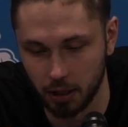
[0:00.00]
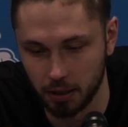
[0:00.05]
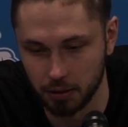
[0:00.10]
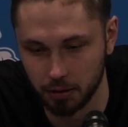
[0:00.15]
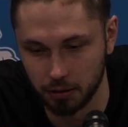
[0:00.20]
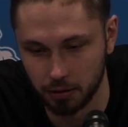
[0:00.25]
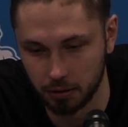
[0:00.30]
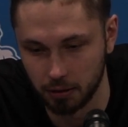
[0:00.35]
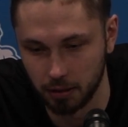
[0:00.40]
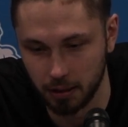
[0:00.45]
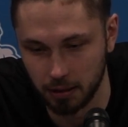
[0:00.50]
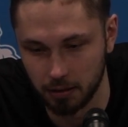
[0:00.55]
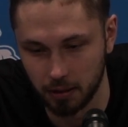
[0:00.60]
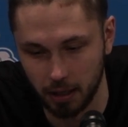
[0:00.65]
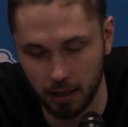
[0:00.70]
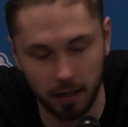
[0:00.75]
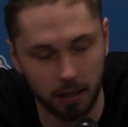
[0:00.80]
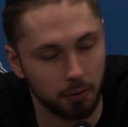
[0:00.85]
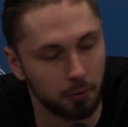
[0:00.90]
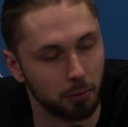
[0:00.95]

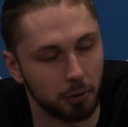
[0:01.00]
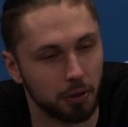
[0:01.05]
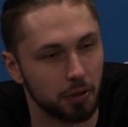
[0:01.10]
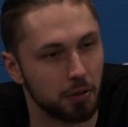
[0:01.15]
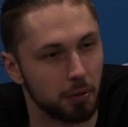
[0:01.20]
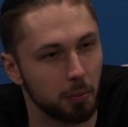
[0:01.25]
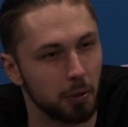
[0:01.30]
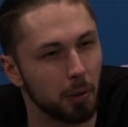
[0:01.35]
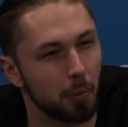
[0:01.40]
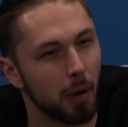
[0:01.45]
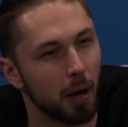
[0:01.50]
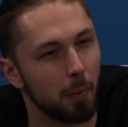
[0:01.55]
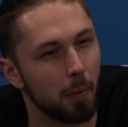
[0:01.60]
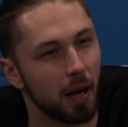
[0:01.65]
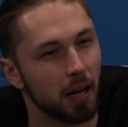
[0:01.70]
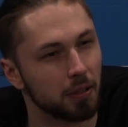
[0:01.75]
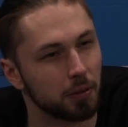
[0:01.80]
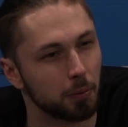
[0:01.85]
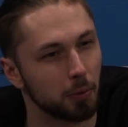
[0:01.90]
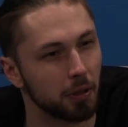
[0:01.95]
I don't want it to be about
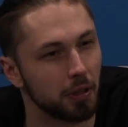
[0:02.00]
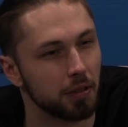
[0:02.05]
basketball